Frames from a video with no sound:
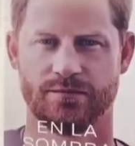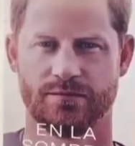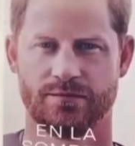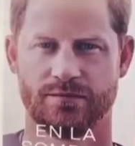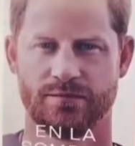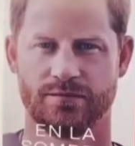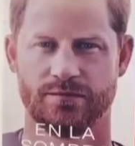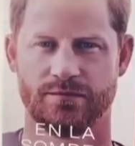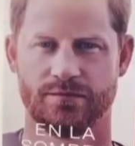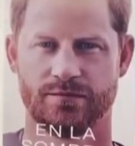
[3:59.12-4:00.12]

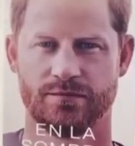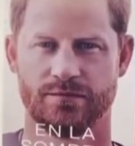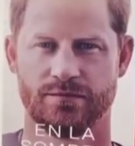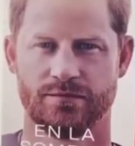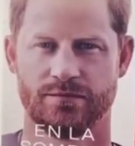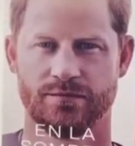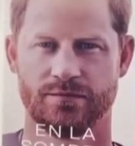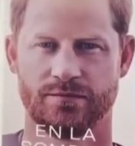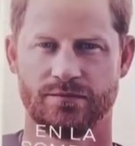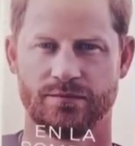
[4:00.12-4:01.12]

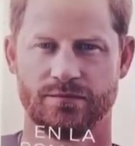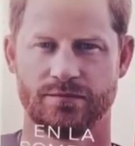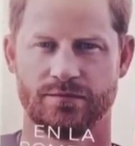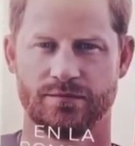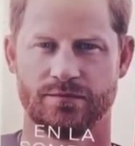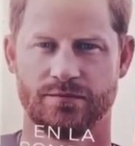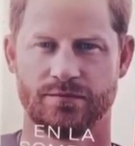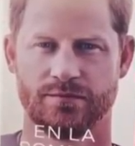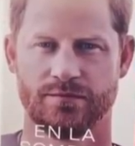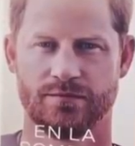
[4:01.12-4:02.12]

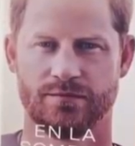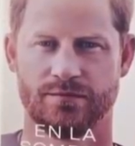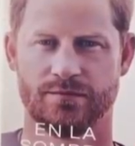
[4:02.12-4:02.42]
The person shown says nothing.